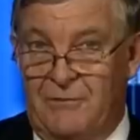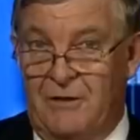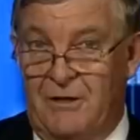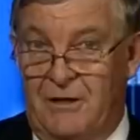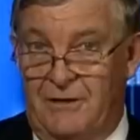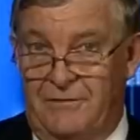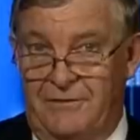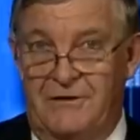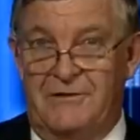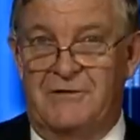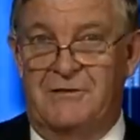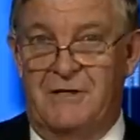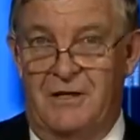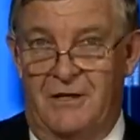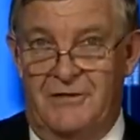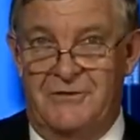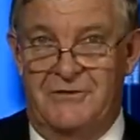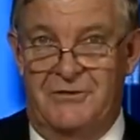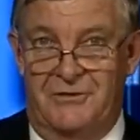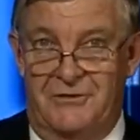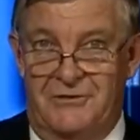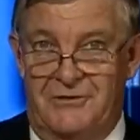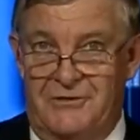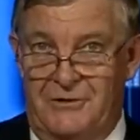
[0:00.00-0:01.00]
said, well, I think it's
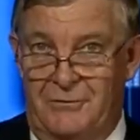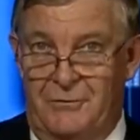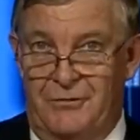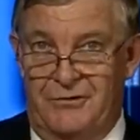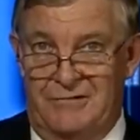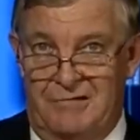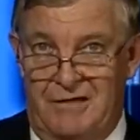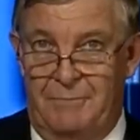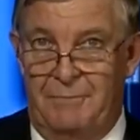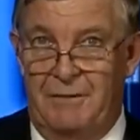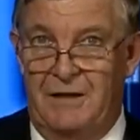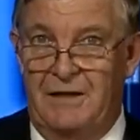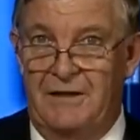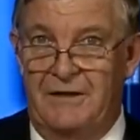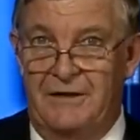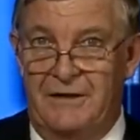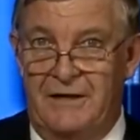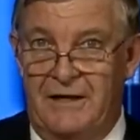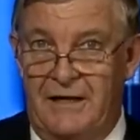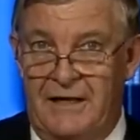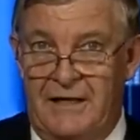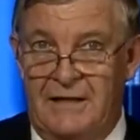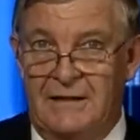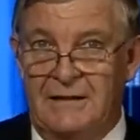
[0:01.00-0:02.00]
closer to 2 or 3
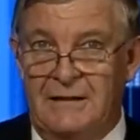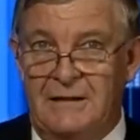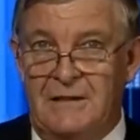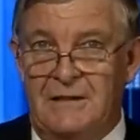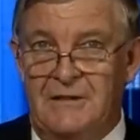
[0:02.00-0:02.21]
billion a year.